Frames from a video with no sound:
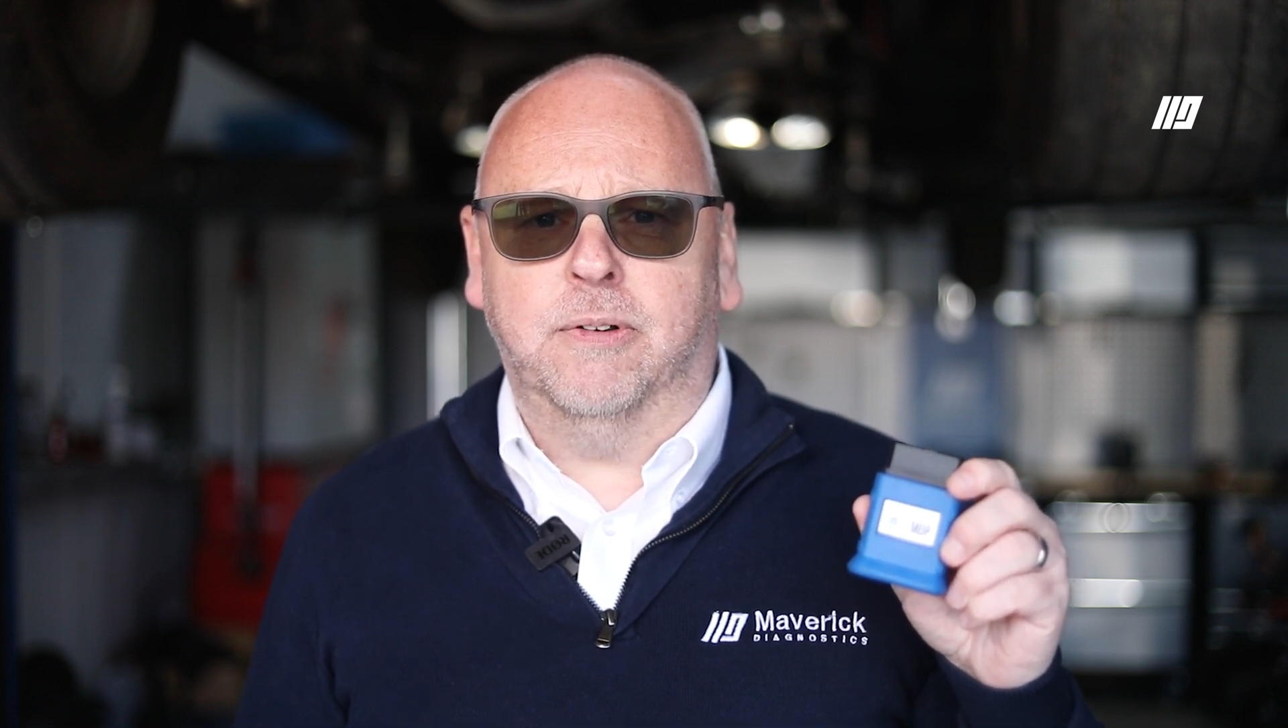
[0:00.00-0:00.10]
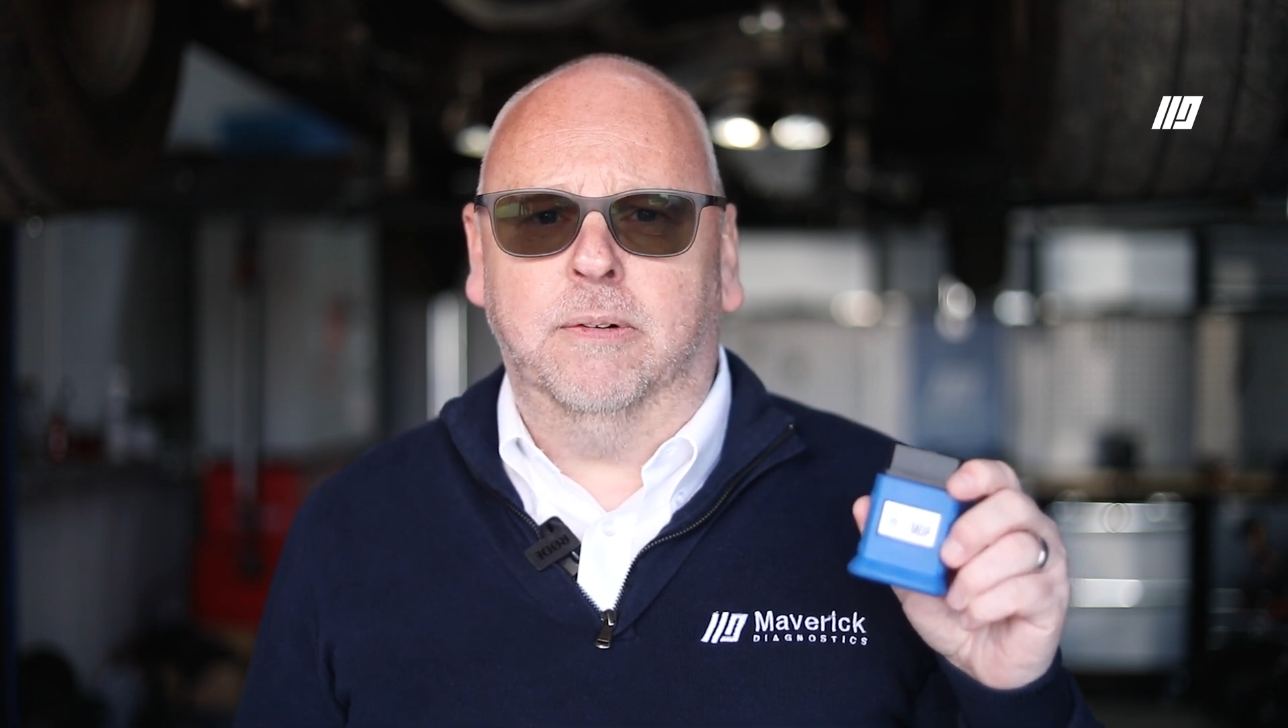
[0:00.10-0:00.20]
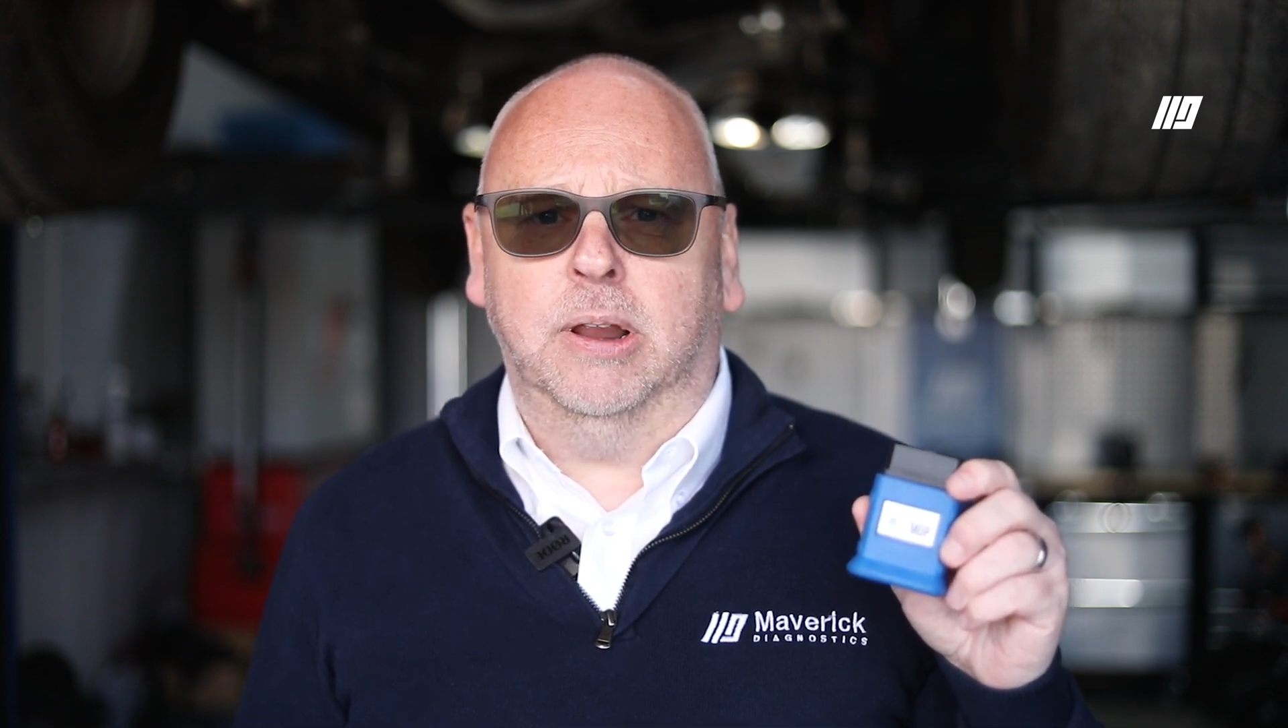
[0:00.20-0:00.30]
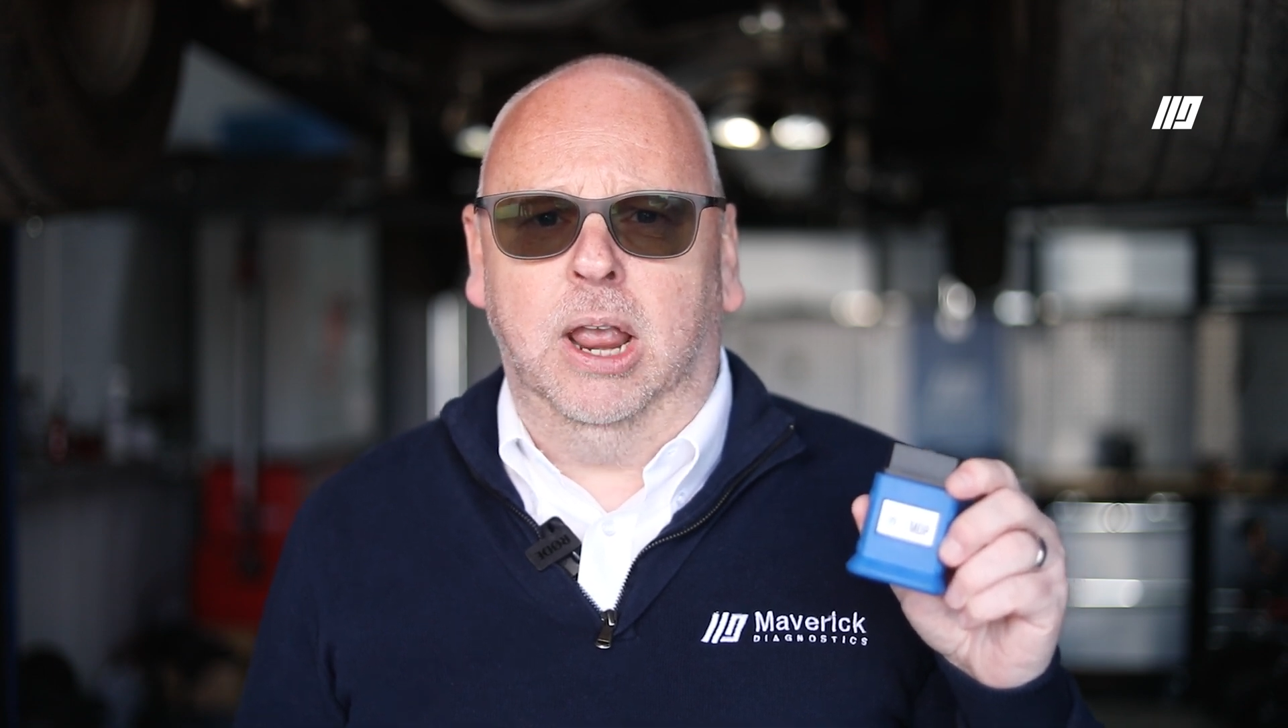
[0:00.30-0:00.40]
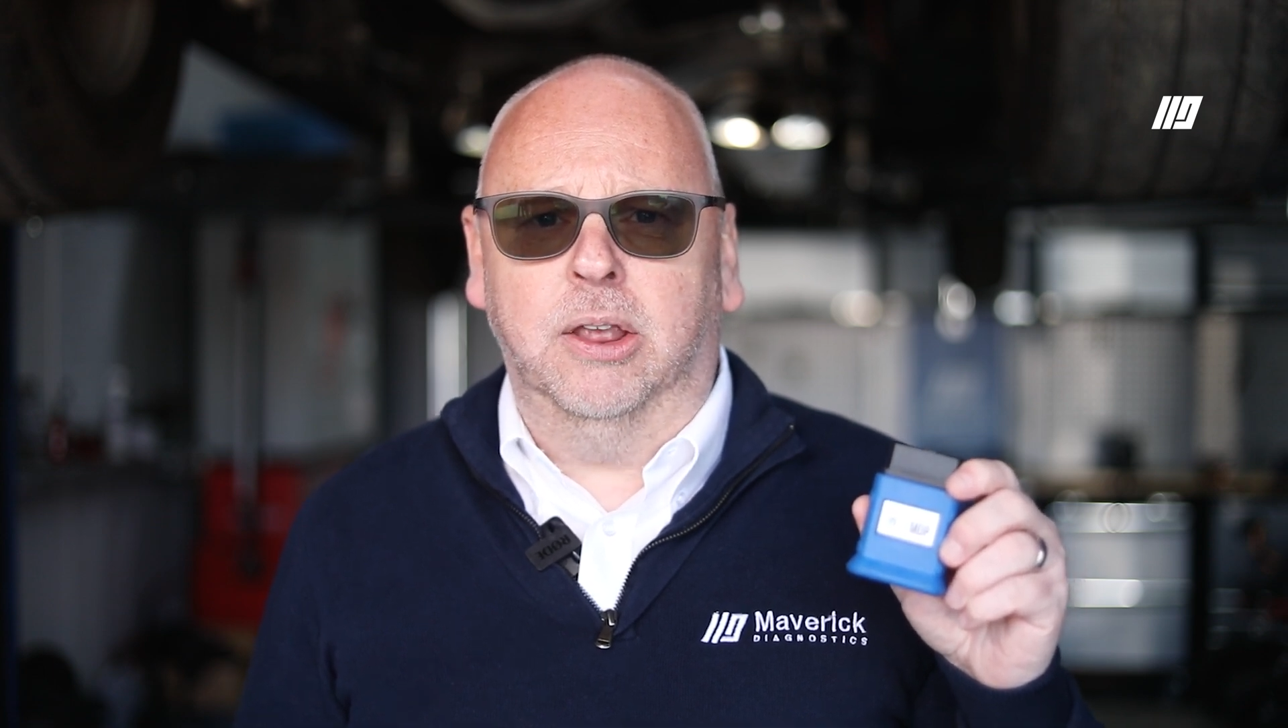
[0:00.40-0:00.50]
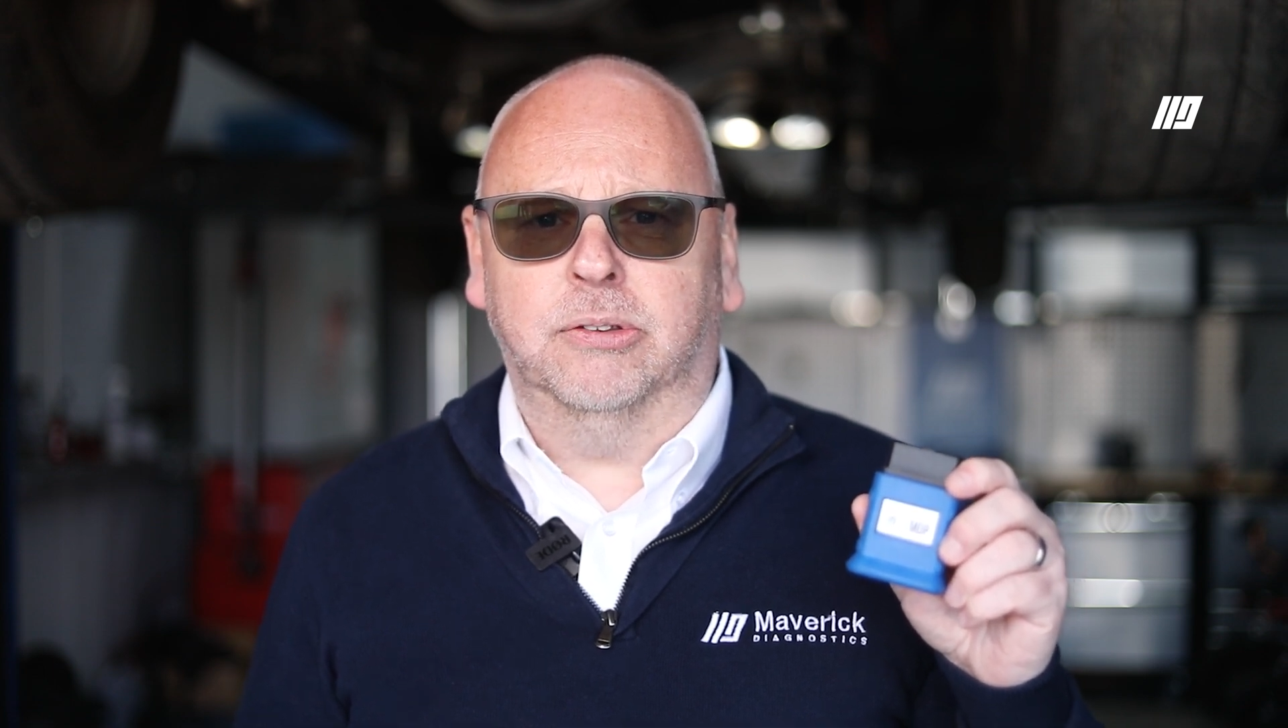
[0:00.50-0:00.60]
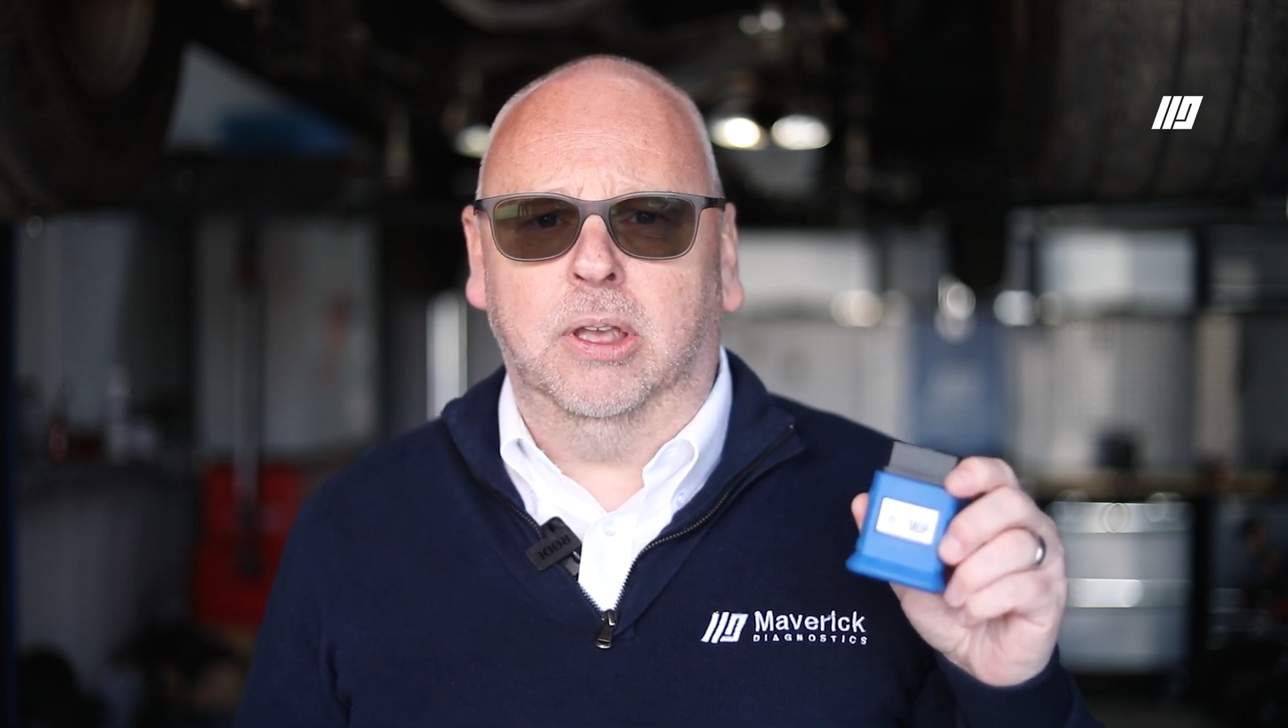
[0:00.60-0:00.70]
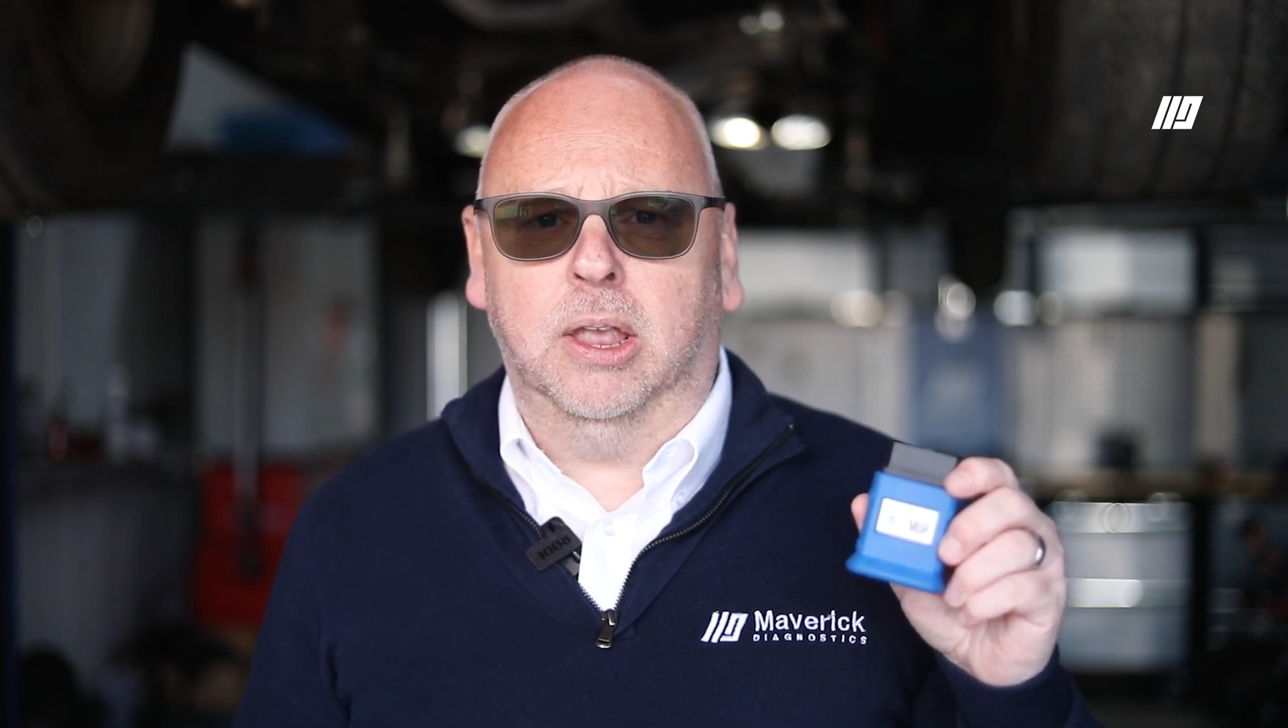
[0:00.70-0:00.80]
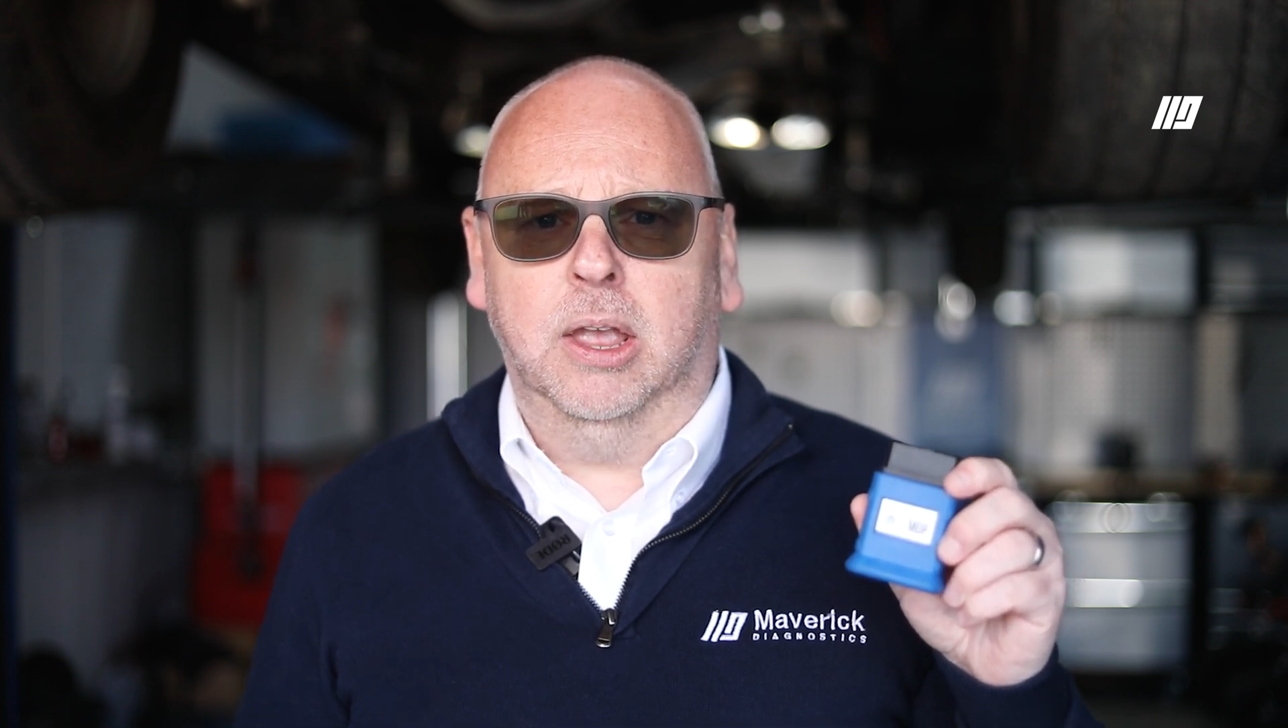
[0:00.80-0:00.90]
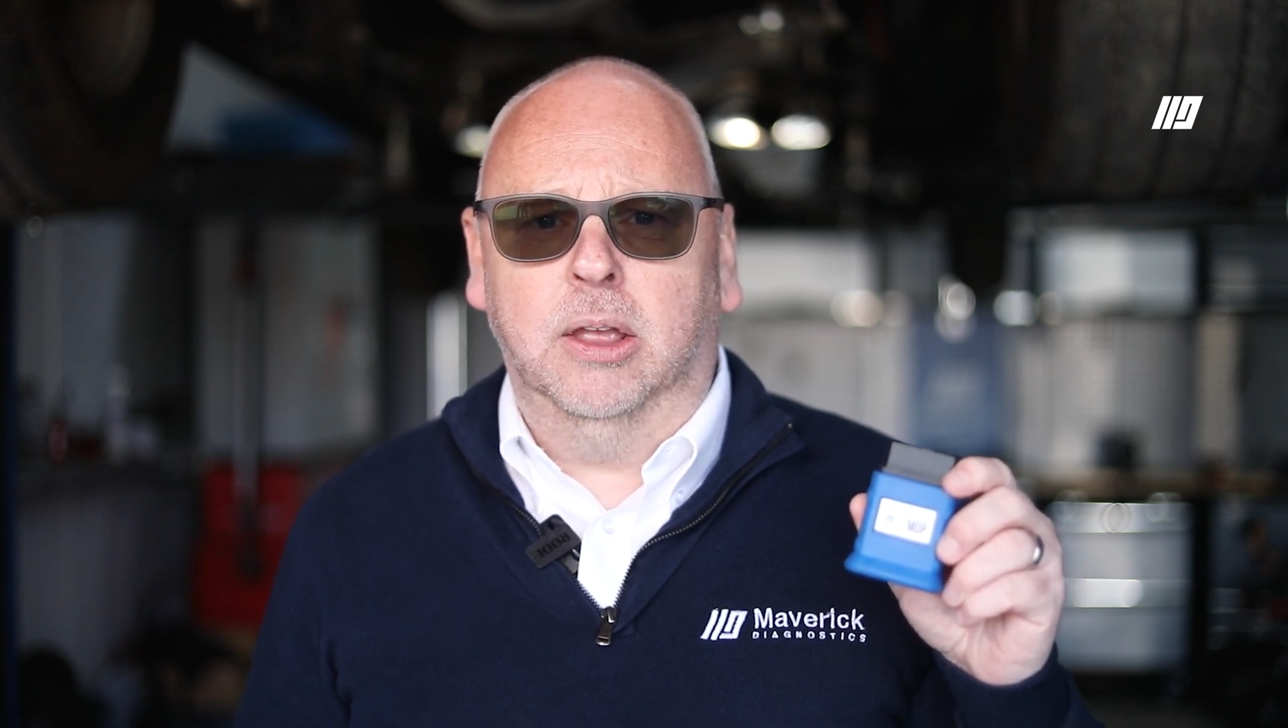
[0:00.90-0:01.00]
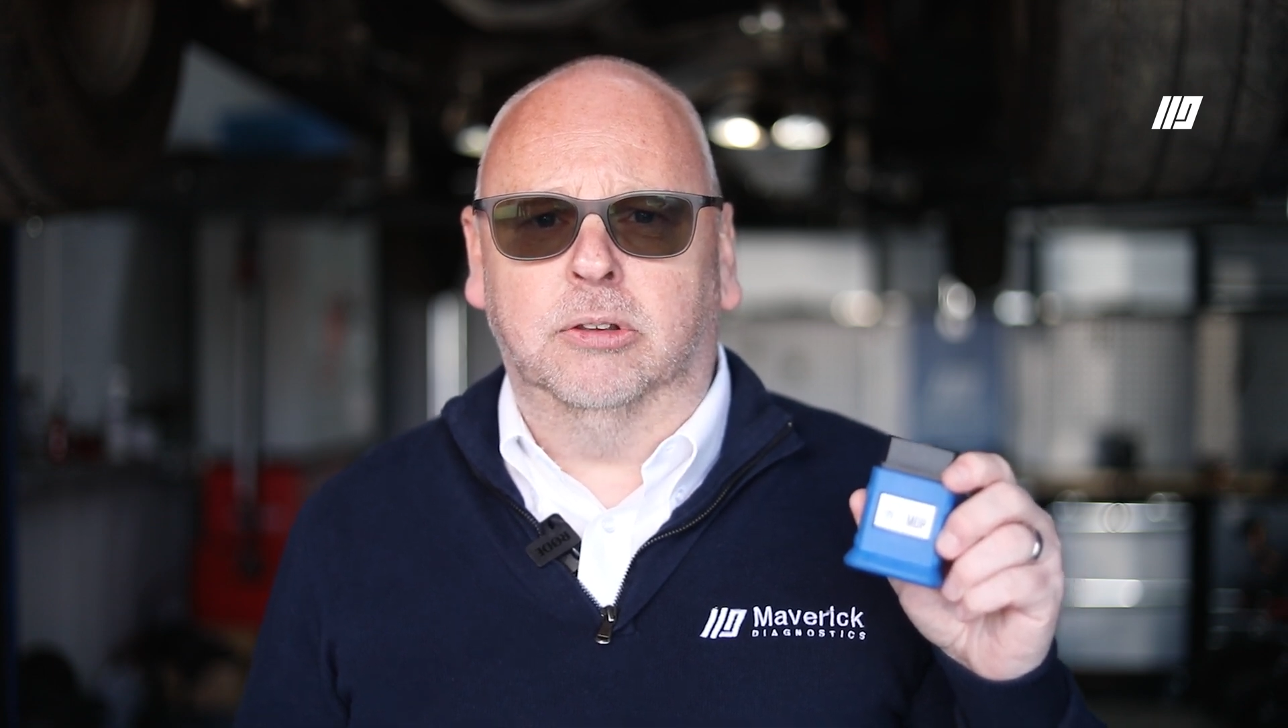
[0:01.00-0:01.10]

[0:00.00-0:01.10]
very easy